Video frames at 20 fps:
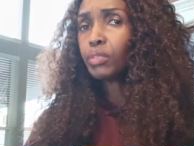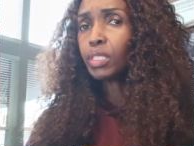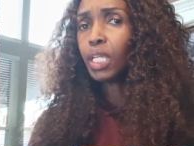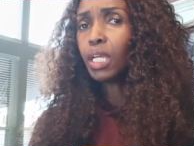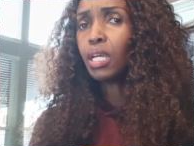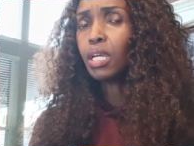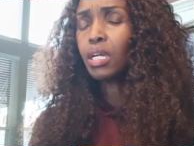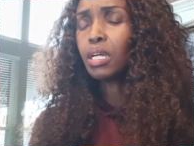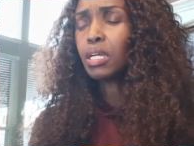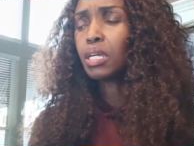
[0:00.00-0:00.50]

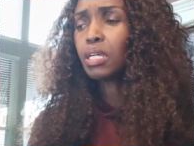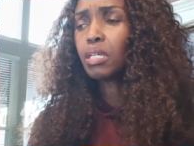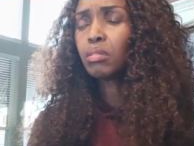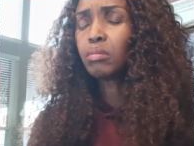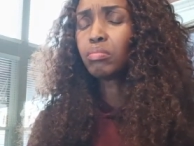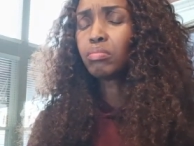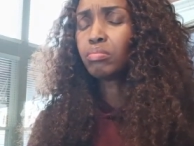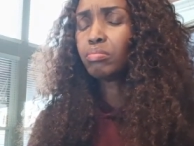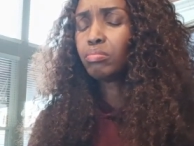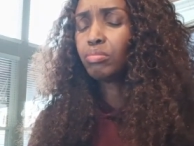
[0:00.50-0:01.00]
uh,
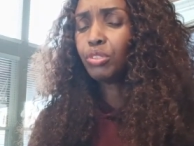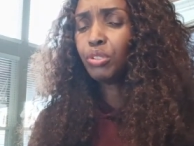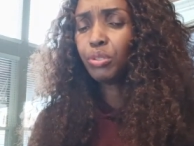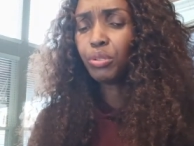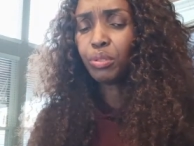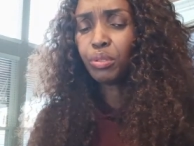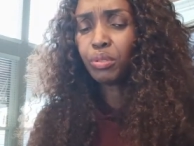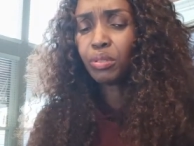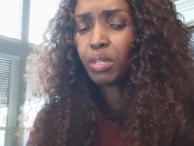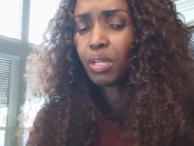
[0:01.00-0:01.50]
you
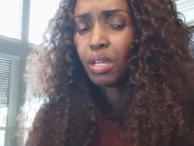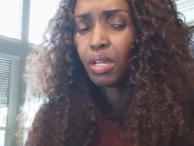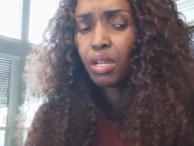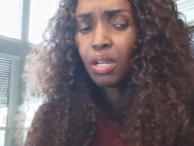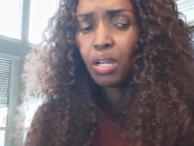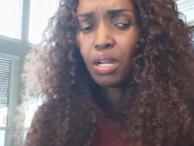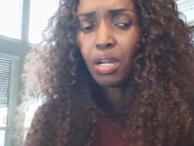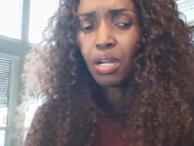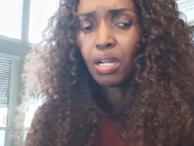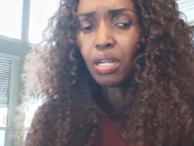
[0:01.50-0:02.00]
know
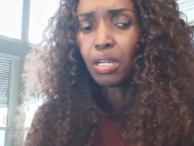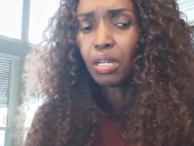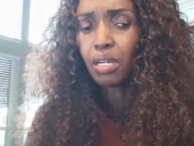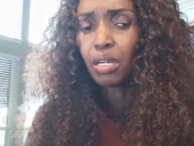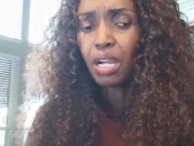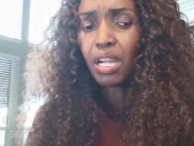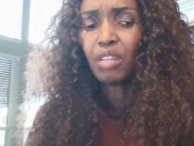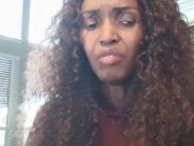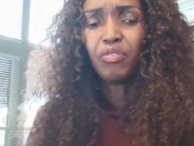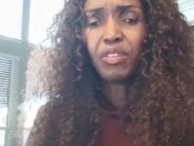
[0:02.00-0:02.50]
uh,
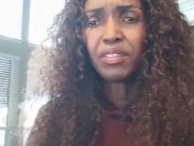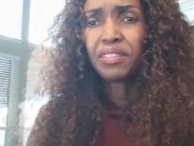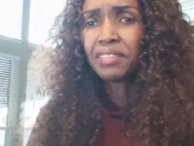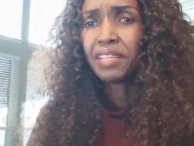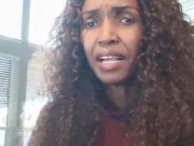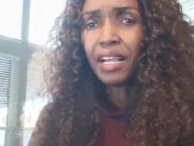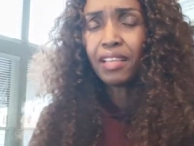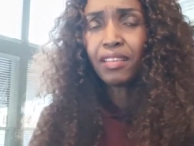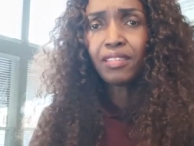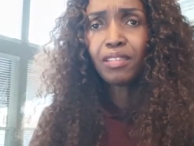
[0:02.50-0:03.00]

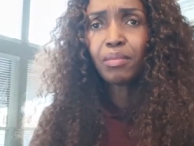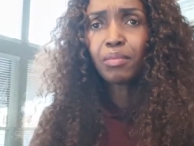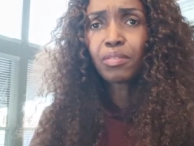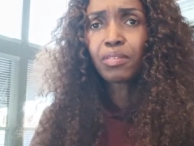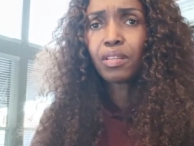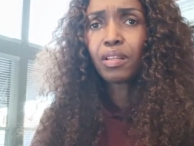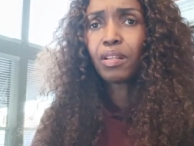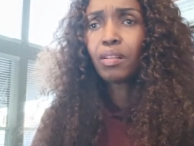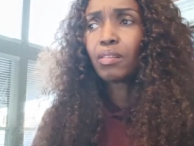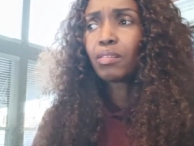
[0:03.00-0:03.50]
advertise
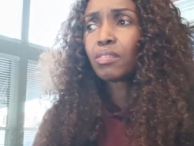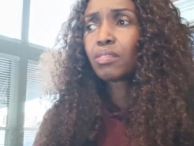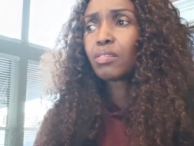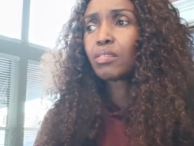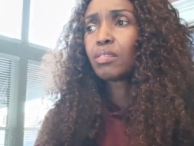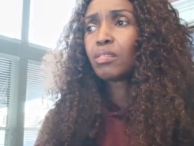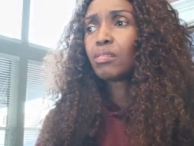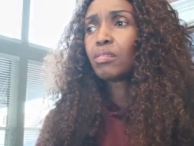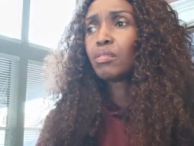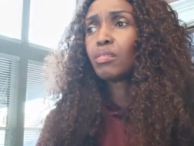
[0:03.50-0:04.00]
themselves
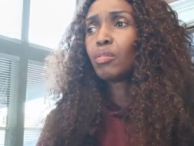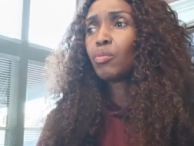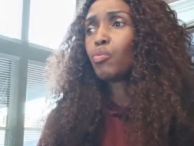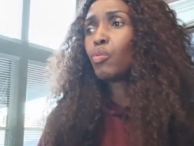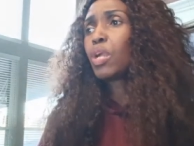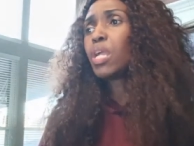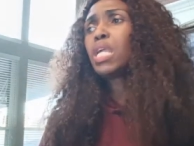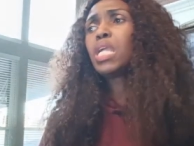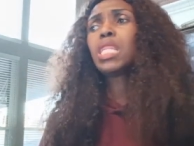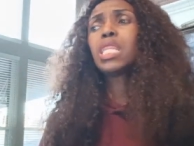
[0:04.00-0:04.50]
the
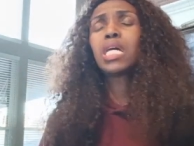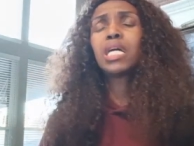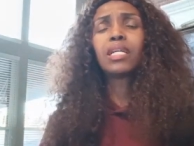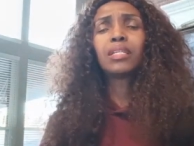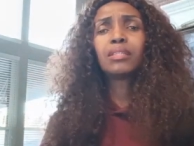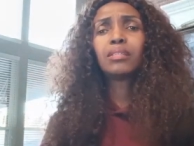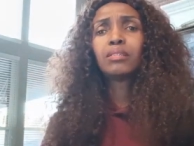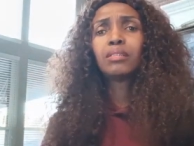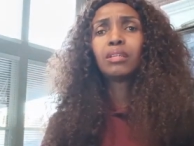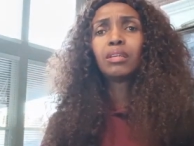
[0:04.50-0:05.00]
way
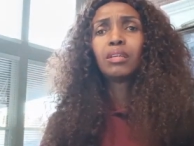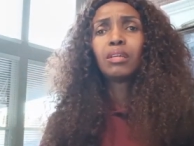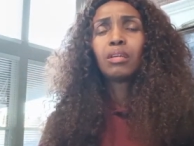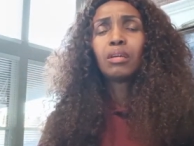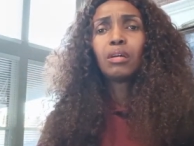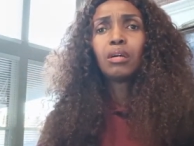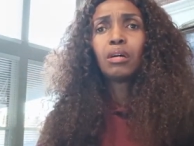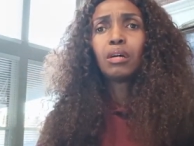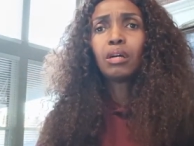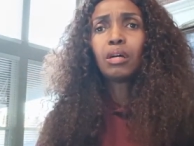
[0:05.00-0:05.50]
that
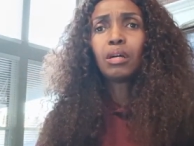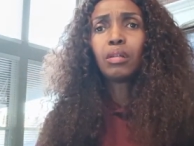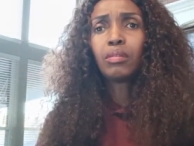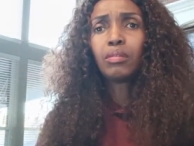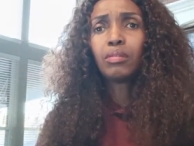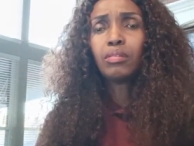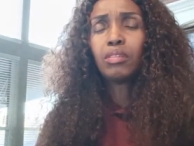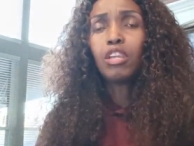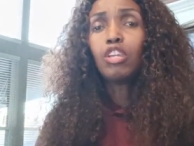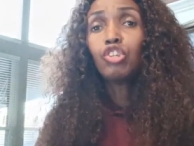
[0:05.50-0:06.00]
uh,
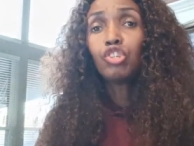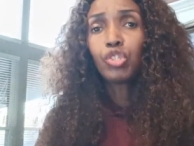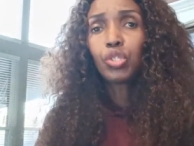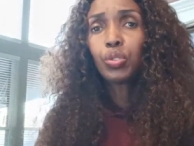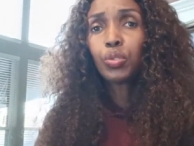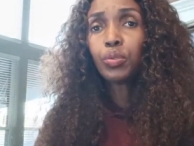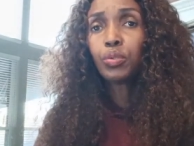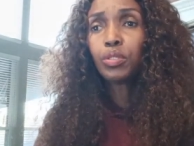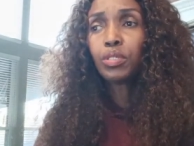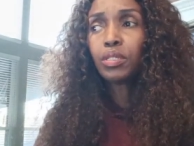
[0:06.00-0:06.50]
they
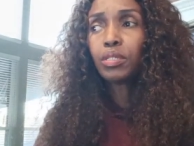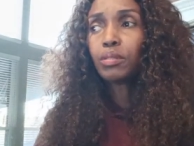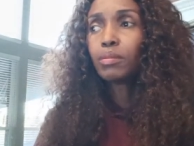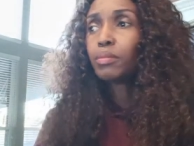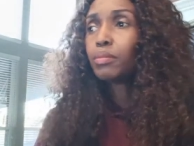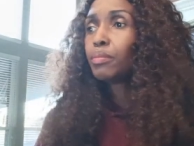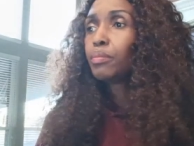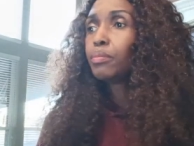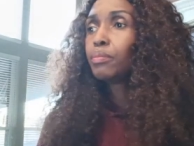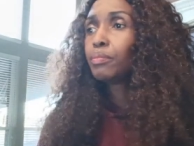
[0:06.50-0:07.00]
should.
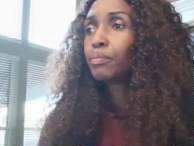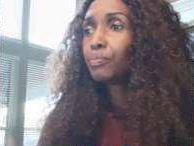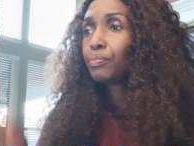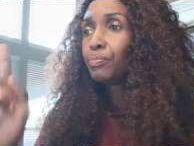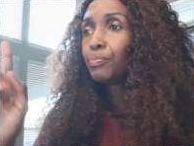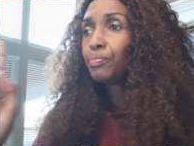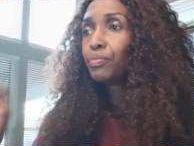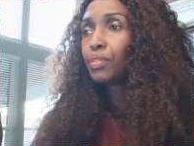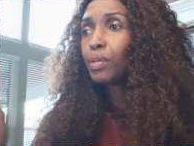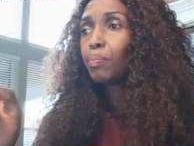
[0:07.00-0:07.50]

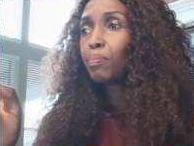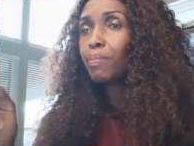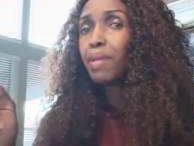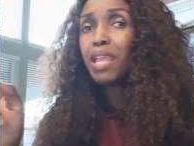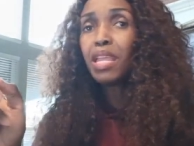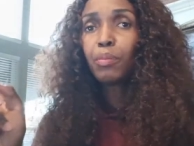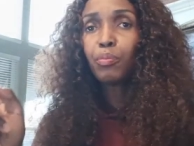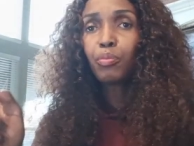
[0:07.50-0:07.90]
The main